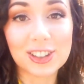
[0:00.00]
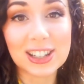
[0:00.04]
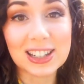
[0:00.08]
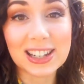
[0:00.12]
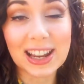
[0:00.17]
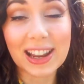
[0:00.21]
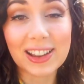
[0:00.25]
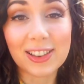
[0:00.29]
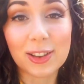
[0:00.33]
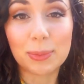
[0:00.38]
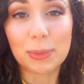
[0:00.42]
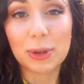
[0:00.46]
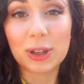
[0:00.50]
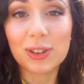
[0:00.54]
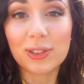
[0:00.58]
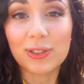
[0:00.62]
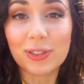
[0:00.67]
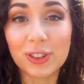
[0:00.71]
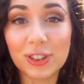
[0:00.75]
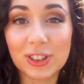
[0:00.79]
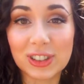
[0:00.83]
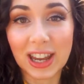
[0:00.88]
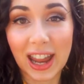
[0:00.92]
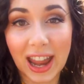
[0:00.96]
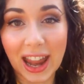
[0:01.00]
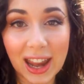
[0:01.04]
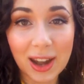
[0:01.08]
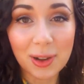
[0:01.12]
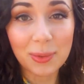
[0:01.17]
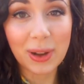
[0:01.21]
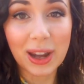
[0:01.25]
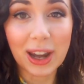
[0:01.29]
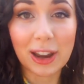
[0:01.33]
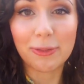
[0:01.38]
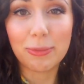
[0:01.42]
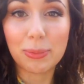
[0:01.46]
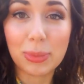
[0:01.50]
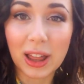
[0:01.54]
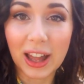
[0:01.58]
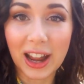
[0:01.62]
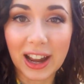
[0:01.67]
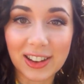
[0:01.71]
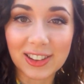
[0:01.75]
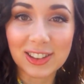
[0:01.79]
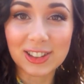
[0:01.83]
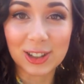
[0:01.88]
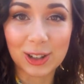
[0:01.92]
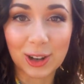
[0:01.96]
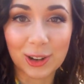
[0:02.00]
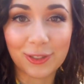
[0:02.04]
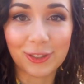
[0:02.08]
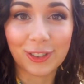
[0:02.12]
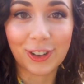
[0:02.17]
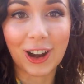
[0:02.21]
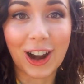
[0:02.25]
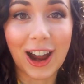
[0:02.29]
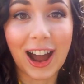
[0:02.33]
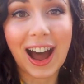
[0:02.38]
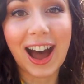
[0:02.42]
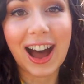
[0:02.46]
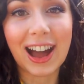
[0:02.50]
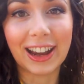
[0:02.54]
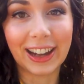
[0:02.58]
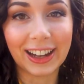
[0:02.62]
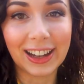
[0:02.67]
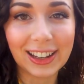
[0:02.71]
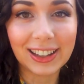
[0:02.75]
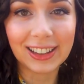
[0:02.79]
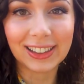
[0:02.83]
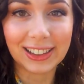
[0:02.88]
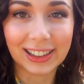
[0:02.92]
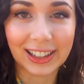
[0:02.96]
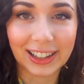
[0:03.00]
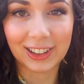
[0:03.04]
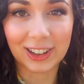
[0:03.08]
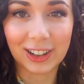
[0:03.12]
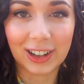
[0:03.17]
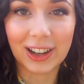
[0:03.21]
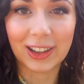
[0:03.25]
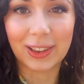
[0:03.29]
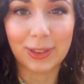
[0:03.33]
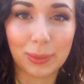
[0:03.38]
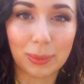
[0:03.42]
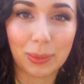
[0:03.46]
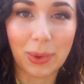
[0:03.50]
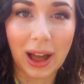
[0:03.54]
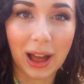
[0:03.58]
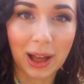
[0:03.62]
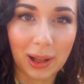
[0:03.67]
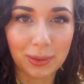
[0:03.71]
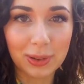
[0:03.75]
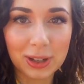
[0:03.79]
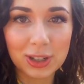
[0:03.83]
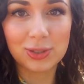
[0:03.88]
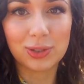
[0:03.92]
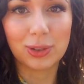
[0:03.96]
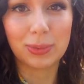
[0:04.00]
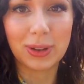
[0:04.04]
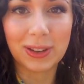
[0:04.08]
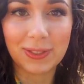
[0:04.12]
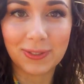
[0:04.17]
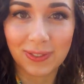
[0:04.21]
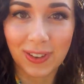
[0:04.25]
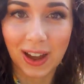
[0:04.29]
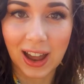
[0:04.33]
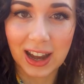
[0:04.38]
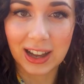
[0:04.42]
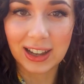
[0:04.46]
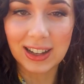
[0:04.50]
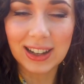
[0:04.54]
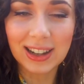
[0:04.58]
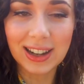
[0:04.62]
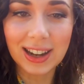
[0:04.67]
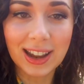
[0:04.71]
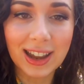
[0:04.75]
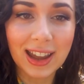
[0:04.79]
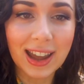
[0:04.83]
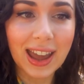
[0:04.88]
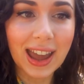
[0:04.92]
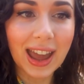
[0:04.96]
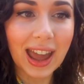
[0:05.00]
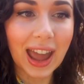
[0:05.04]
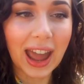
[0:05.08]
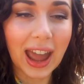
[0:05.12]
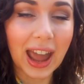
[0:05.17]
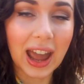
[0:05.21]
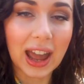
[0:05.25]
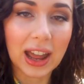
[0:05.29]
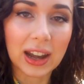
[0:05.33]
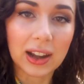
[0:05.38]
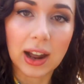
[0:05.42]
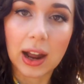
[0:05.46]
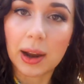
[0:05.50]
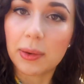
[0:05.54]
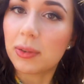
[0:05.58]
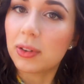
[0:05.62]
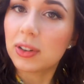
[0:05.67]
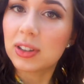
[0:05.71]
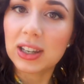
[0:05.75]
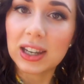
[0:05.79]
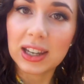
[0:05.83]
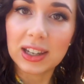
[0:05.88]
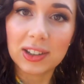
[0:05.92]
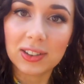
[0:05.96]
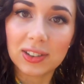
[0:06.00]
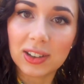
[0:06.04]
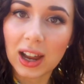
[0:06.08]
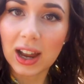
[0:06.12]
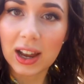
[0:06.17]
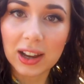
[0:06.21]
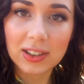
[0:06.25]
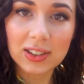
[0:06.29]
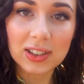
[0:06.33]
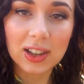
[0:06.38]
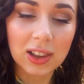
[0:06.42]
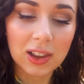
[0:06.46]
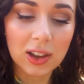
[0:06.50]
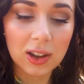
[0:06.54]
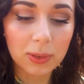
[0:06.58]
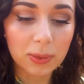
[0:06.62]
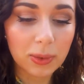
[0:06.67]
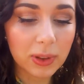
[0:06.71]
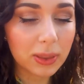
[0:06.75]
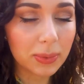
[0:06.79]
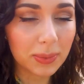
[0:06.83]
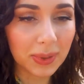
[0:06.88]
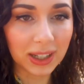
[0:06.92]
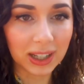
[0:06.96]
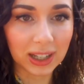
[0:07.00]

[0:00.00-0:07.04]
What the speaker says: today's a beautiful day and we have plans to go for a hike later as well, which will be fun, and I will take you guys along with